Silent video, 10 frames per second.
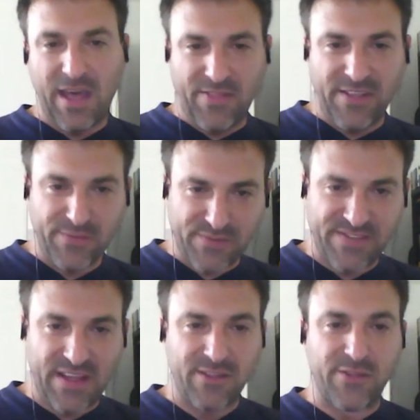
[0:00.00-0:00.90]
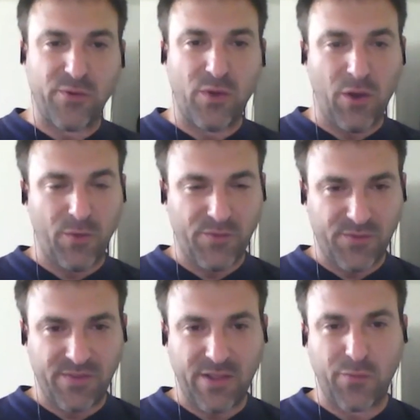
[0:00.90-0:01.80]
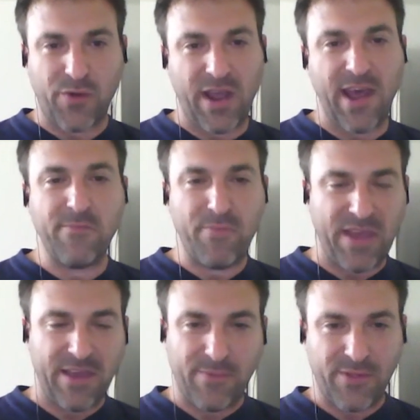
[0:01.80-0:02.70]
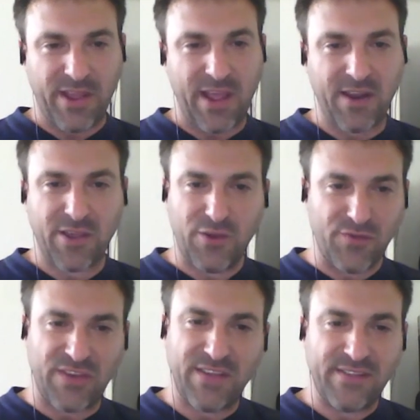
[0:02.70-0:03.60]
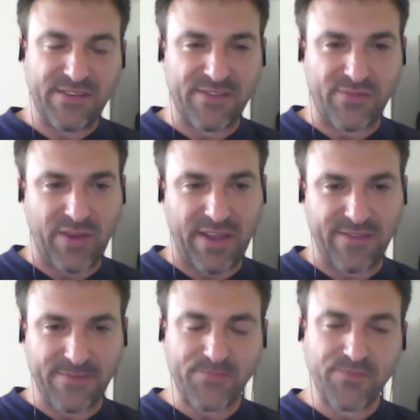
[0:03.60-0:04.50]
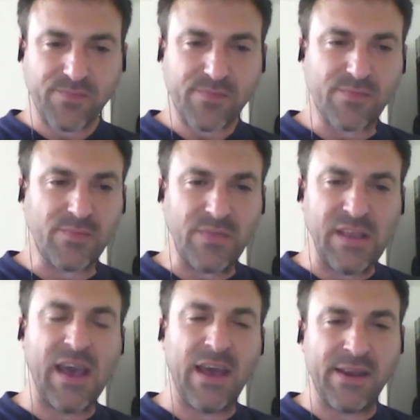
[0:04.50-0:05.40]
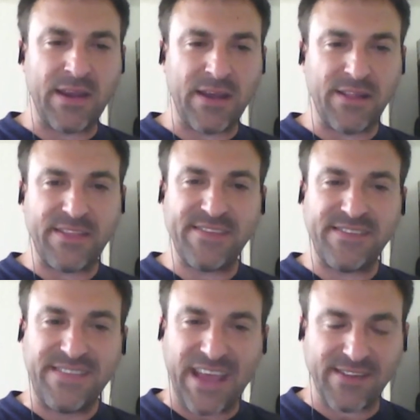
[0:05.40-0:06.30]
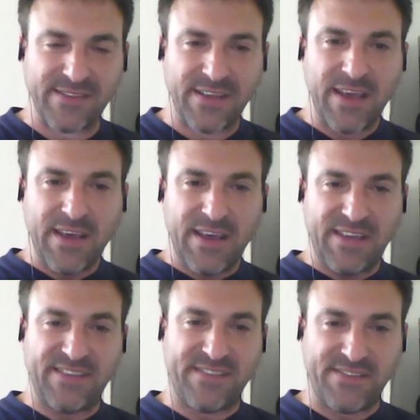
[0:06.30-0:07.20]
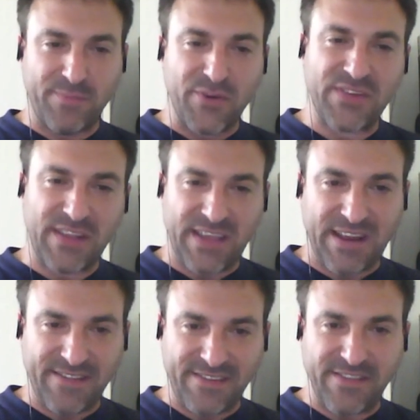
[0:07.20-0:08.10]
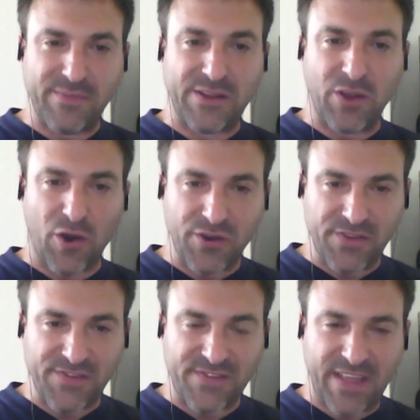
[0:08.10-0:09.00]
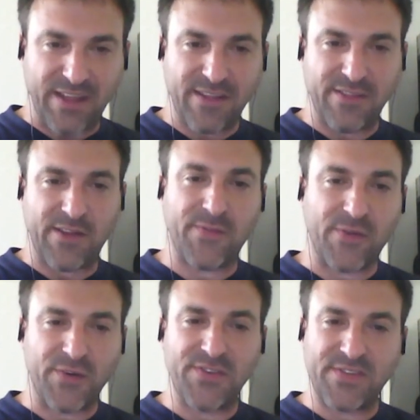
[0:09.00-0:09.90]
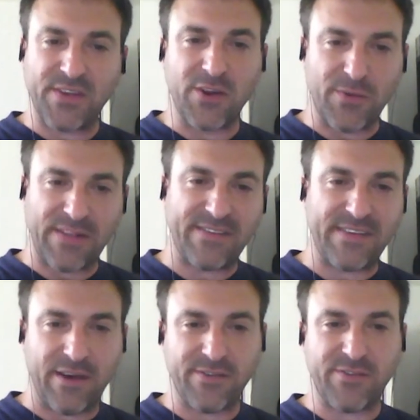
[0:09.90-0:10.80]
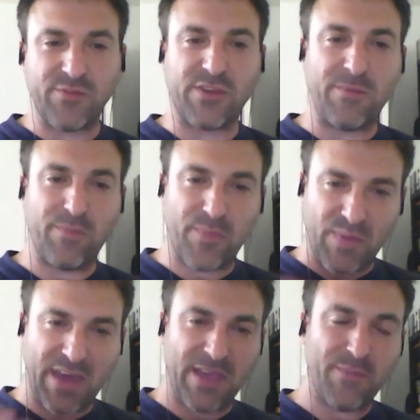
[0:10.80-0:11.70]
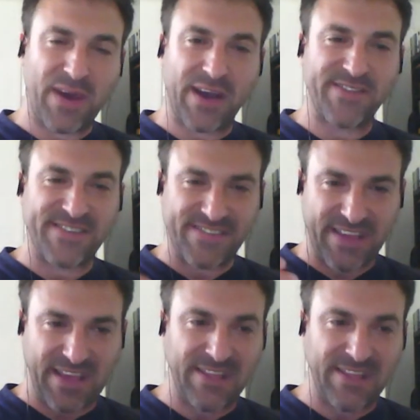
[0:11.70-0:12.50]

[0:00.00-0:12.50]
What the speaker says: And this was done through loans that were unpayable, that had huge interest rates. And this is mostly illegitimate, obvious debt that forces the Global South to keep paying back just the